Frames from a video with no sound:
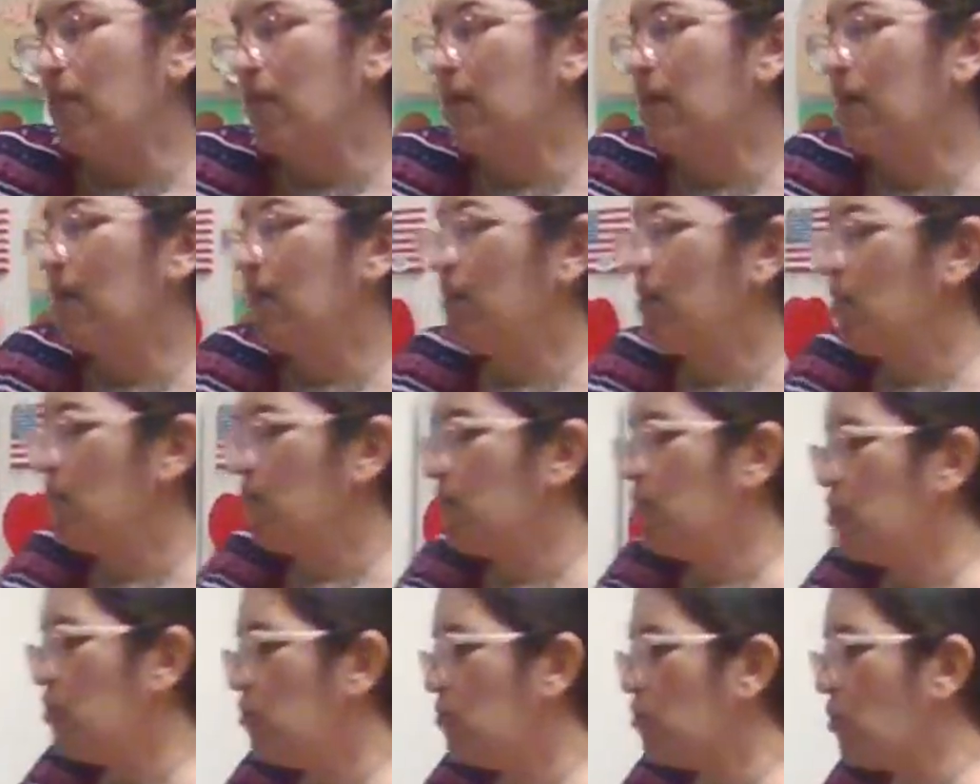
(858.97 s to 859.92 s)
Like, even if
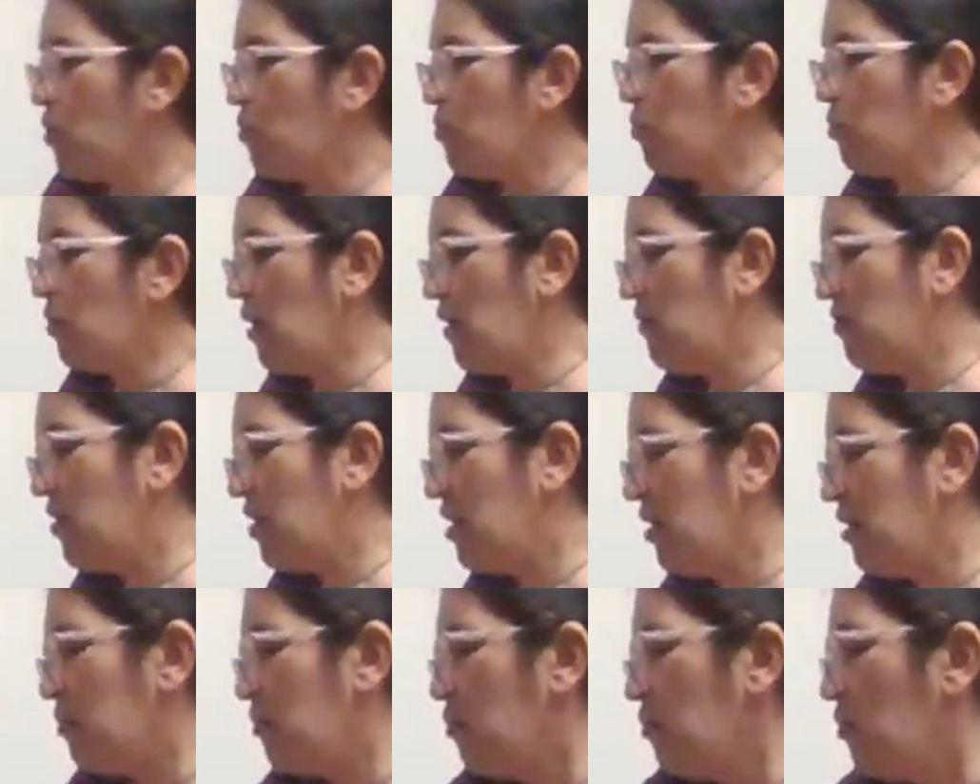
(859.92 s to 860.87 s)
you don't love
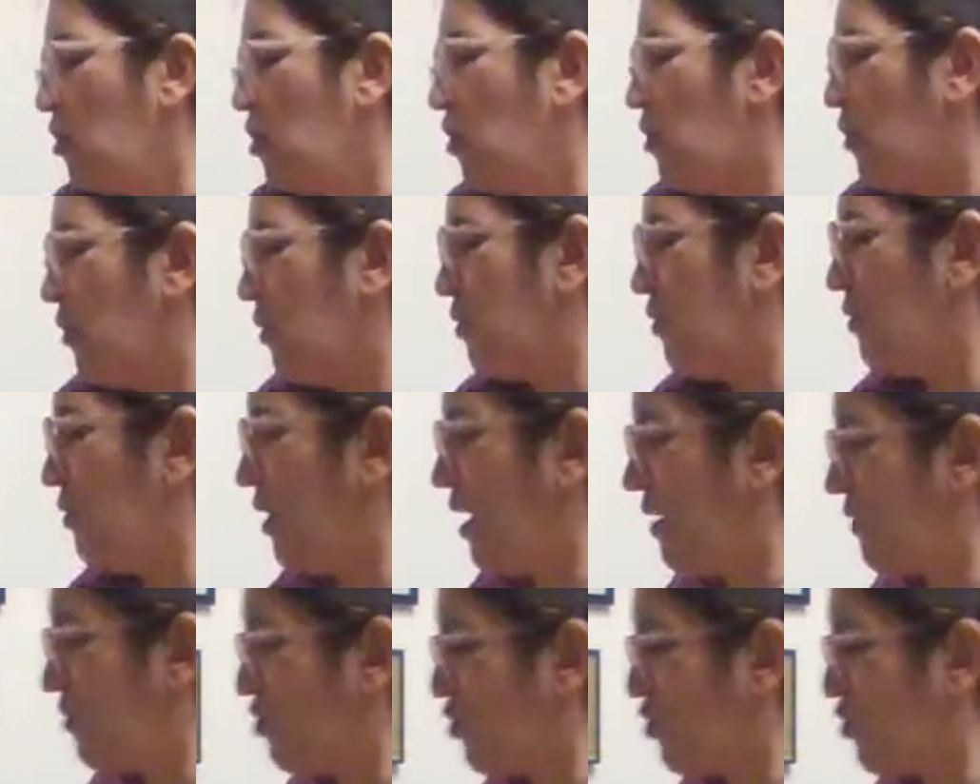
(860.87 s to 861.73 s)
them or their life